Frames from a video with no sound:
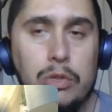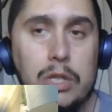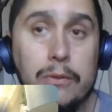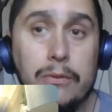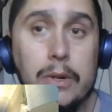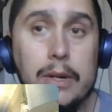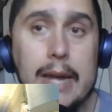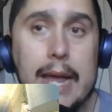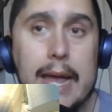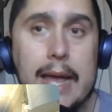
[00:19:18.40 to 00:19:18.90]

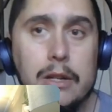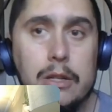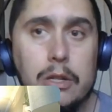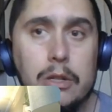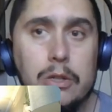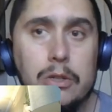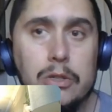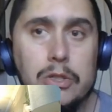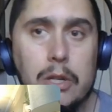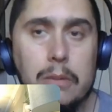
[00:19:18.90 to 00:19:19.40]
different
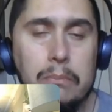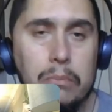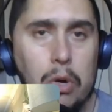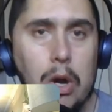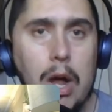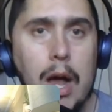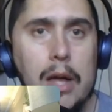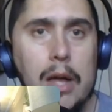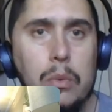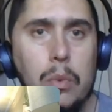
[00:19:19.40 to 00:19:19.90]
actors on
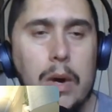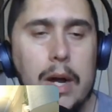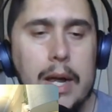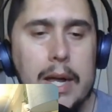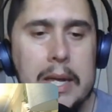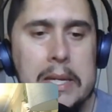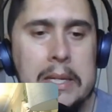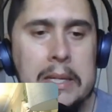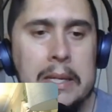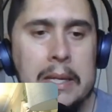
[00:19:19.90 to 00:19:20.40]

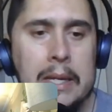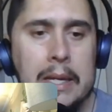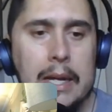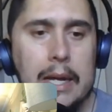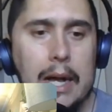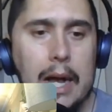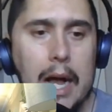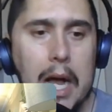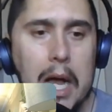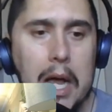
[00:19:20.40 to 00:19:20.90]
Broadway.
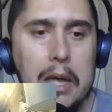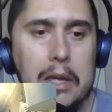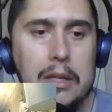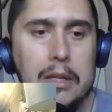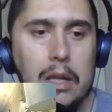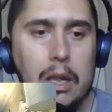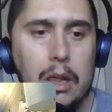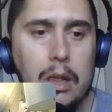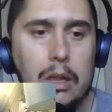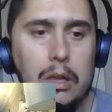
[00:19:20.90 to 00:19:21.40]
Uh,
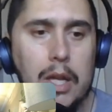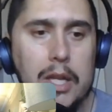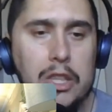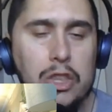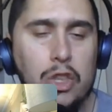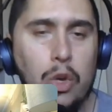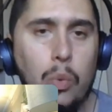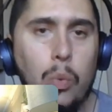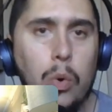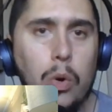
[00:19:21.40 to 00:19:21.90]

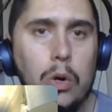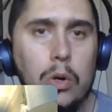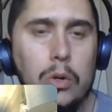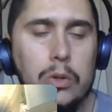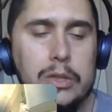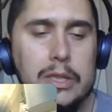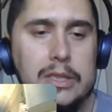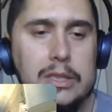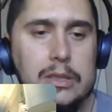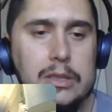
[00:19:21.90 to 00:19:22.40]
like the
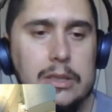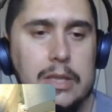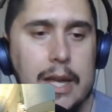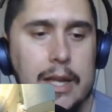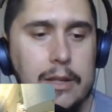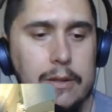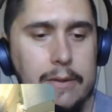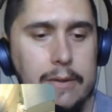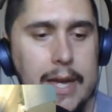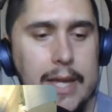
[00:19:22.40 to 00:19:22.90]
world is
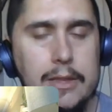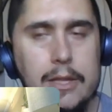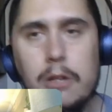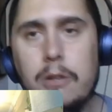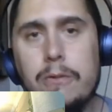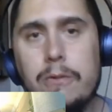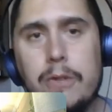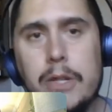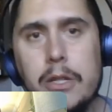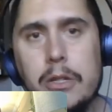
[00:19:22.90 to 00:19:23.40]
kind of at
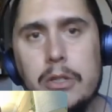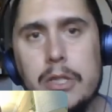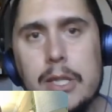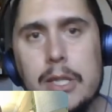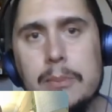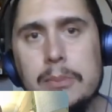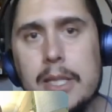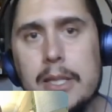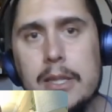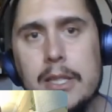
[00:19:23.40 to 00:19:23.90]
their
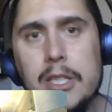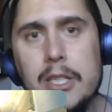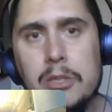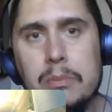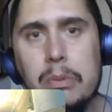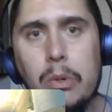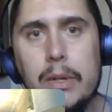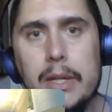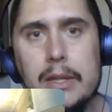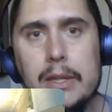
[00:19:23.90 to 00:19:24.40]
fingertips at this
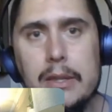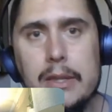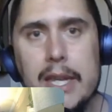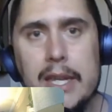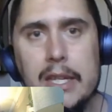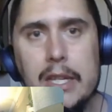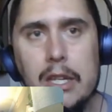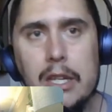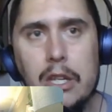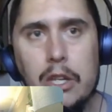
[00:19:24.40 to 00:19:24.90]
point.
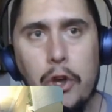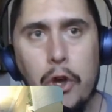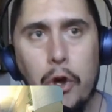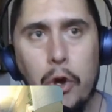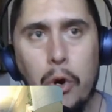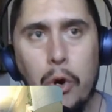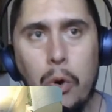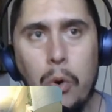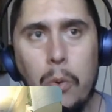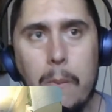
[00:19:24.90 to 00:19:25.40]
They can
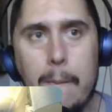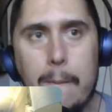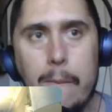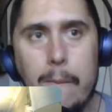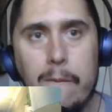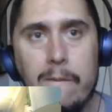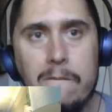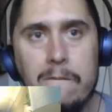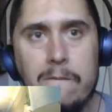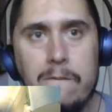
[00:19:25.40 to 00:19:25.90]
go
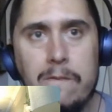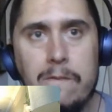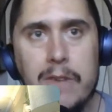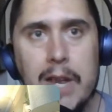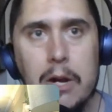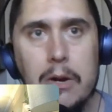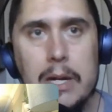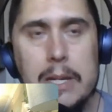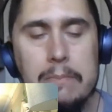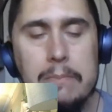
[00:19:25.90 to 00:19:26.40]

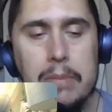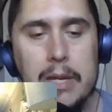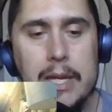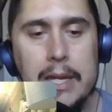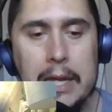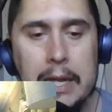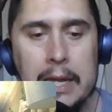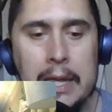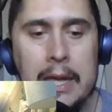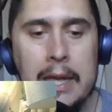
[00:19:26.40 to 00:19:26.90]
very
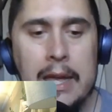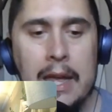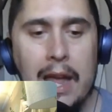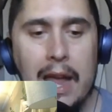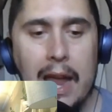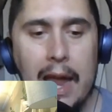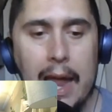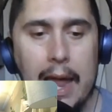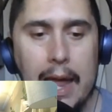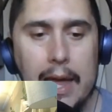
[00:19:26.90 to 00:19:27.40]
big,
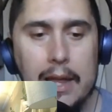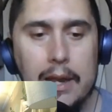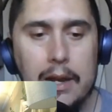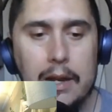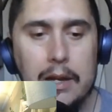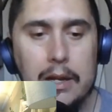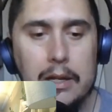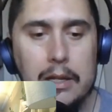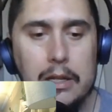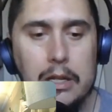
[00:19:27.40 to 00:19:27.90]

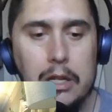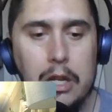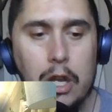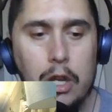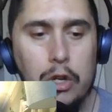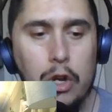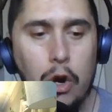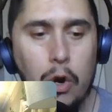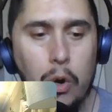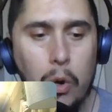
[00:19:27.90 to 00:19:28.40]
and
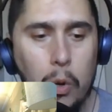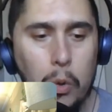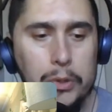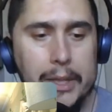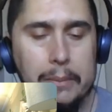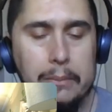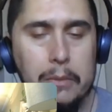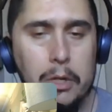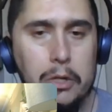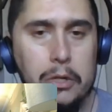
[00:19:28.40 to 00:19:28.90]

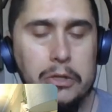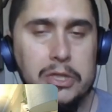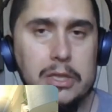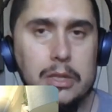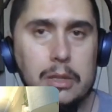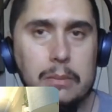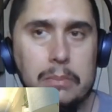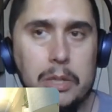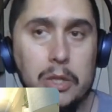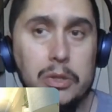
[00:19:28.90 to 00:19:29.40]
only murders
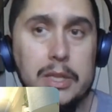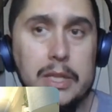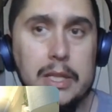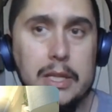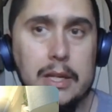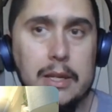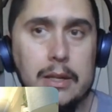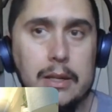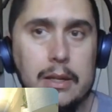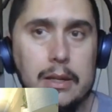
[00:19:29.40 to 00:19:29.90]
in the
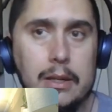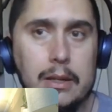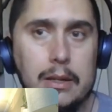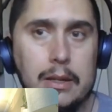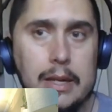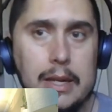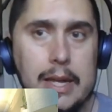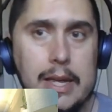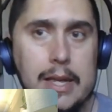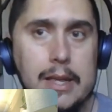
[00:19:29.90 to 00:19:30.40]
building
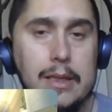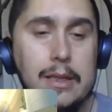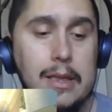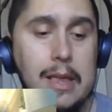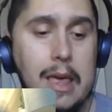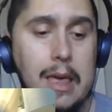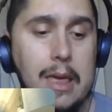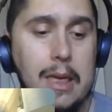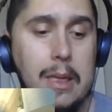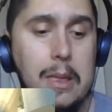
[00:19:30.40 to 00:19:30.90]

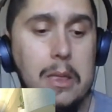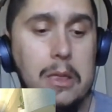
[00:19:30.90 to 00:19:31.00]
in